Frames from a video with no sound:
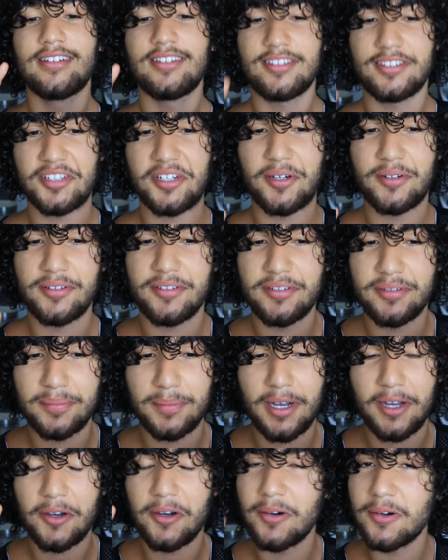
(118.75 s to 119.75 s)
So
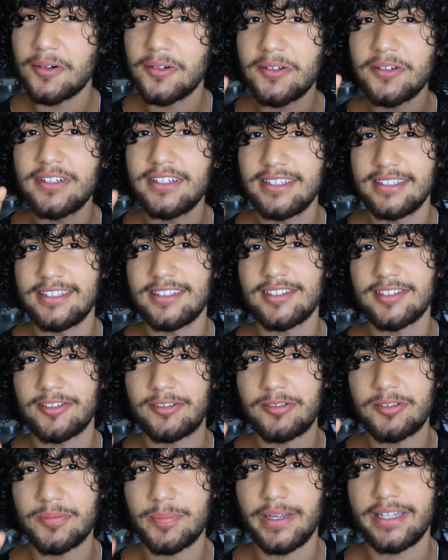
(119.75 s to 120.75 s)
my whole
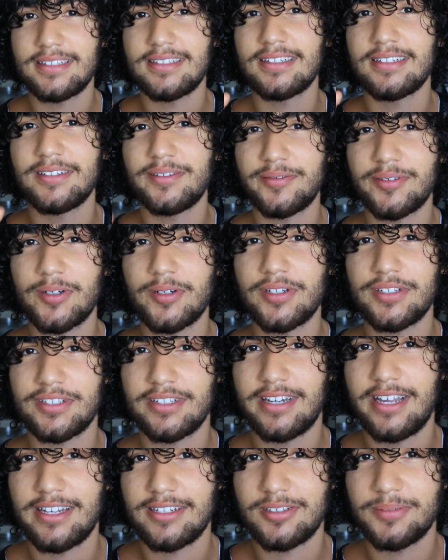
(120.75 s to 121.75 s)
internal is basically focused
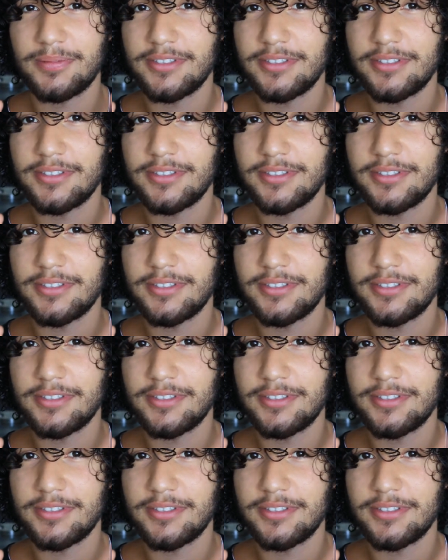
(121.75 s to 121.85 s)
on astral